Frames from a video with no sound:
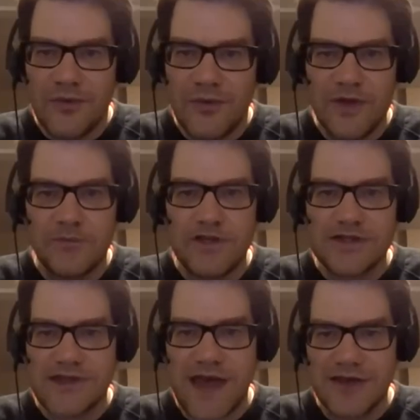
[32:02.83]
We could
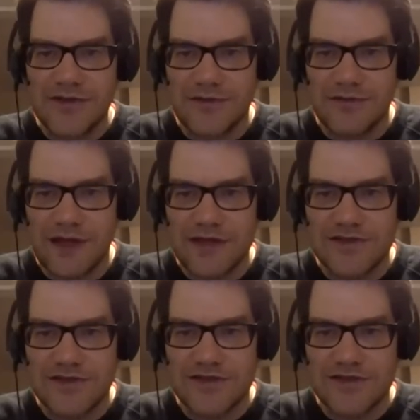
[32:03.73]
pitch that to
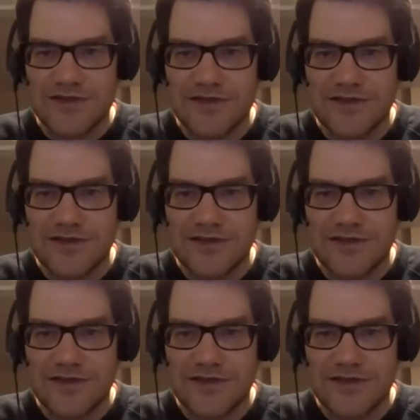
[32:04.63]
investors.